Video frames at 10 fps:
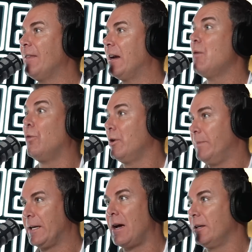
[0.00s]
They don't want to
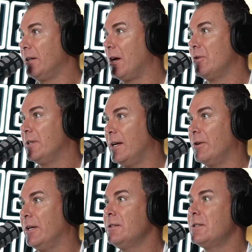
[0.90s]
be going to those
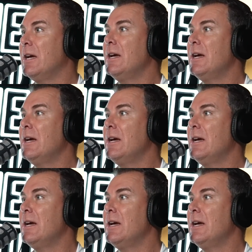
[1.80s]
areas.